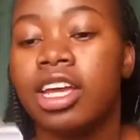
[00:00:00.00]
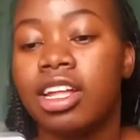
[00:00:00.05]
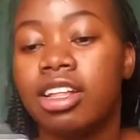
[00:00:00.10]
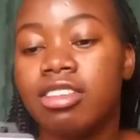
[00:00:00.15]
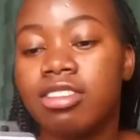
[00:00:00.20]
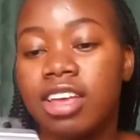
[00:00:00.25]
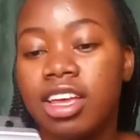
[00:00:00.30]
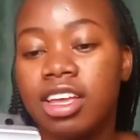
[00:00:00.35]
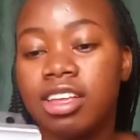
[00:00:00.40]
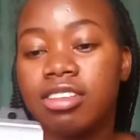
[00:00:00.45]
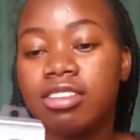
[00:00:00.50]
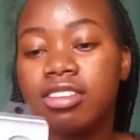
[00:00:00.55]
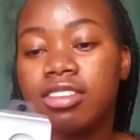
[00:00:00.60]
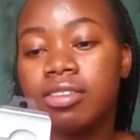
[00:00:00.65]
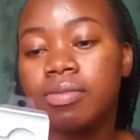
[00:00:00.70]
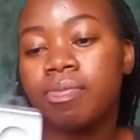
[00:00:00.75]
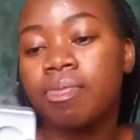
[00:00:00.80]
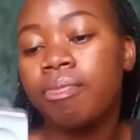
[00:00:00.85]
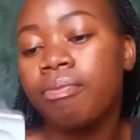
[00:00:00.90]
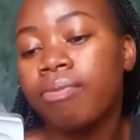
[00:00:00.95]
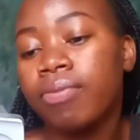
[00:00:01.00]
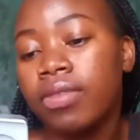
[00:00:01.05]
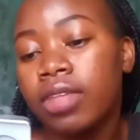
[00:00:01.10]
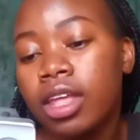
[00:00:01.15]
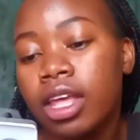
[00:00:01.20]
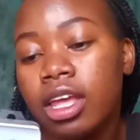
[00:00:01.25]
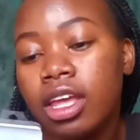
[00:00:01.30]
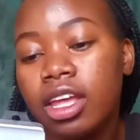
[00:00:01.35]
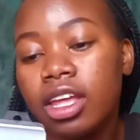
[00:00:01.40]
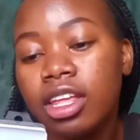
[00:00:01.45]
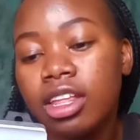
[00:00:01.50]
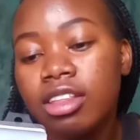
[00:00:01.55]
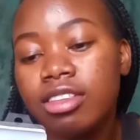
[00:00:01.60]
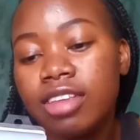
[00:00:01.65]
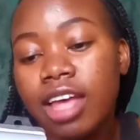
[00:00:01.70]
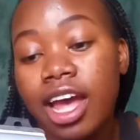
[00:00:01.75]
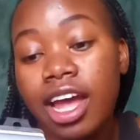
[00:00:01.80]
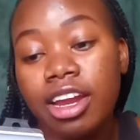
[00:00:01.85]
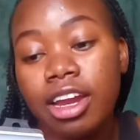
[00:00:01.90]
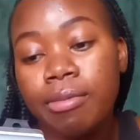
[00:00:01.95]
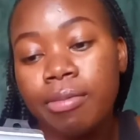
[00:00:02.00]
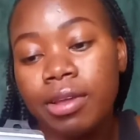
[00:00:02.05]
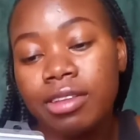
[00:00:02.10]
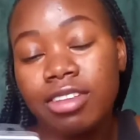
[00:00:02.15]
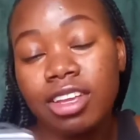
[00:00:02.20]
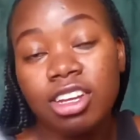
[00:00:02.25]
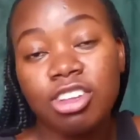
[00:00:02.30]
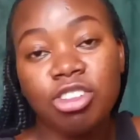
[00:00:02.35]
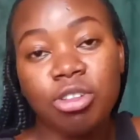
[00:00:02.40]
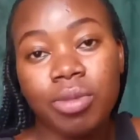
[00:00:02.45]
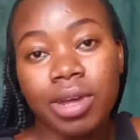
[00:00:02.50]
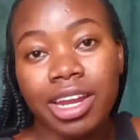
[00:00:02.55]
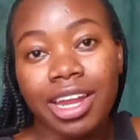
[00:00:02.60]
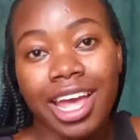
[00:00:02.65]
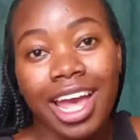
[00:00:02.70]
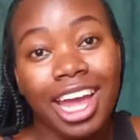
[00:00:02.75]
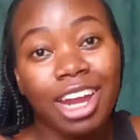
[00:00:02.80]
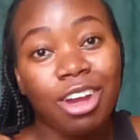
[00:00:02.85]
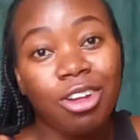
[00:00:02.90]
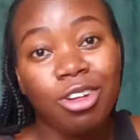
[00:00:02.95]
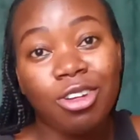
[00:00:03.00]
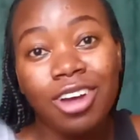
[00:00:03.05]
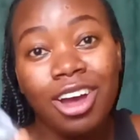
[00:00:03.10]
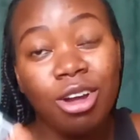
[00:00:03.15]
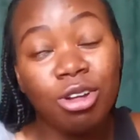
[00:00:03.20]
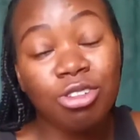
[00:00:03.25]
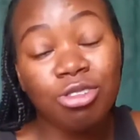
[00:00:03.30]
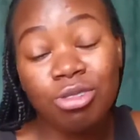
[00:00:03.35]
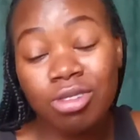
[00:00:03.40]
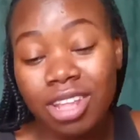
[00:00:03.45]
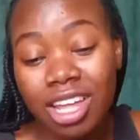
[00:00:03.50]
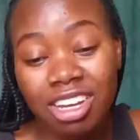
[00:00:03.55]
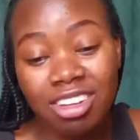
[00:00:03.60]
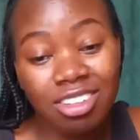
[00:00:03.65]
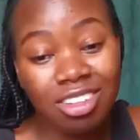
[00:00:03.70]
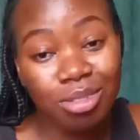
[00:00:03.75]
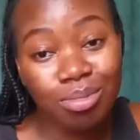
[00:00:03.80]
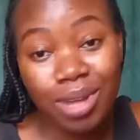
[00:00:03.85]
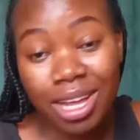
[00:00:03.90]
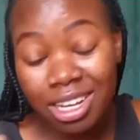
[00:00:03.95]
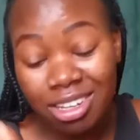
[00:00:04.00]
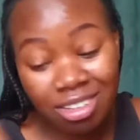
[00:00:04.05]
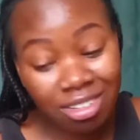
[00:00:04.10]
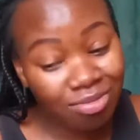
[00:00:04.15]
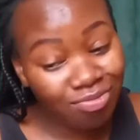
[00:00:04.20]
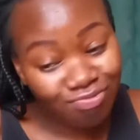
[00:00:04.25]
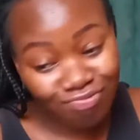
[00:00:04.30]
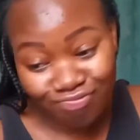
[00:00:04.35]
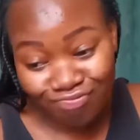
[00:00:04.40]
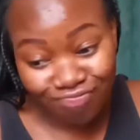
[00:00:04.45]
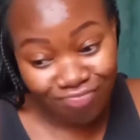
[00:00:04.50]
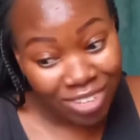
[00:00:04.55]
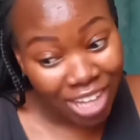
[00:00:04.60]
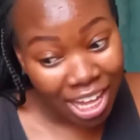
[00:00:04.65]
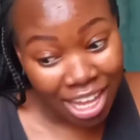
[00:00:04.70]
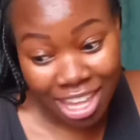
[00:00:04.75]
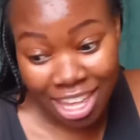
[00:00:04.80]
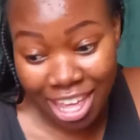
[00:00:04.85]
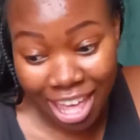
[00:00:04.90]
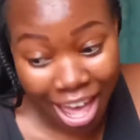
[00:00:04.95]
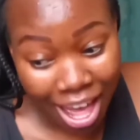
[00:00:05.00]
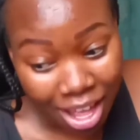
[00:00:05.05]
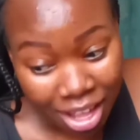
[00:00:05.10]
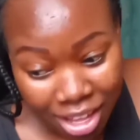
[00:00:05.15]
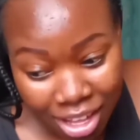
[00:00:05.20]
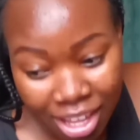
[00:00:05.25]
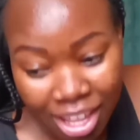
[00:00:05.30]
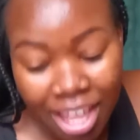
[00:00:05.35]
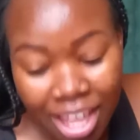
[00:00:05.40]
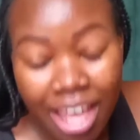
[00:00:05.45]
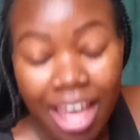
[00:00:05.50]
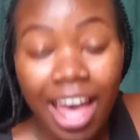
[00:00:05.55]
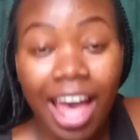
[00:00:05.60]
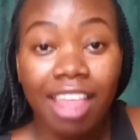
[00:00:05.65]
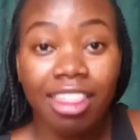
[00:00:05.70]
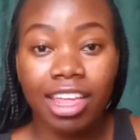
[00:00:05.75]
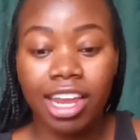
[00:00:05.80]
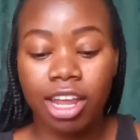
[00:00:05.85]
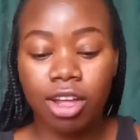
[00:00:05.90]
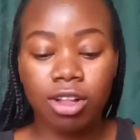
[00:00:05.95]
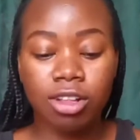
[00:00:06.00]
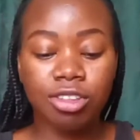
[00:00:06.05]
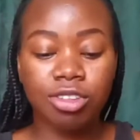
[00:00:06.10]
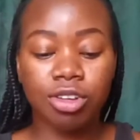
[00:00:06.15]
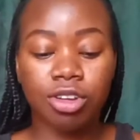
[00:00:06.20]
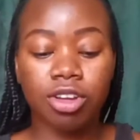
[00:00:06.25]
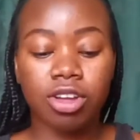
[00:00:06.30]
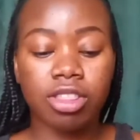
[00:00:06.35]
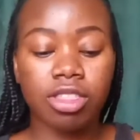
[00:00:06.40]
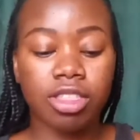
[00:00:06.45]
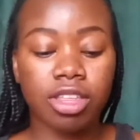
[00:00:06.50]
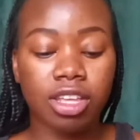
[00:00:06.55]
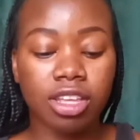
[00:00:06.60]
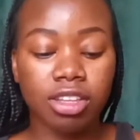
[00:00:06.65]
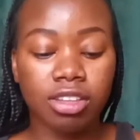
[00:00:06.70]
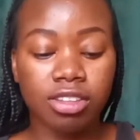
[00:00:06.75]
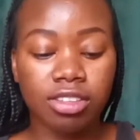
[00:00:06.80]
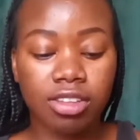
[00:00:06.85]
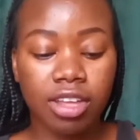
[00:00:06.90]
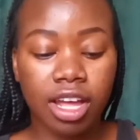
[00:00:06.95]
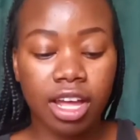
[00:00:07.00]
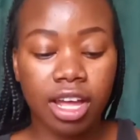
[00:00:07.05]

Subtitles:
It says it's 100% human hair. I don't know how true that is, but yeah. And then I also got these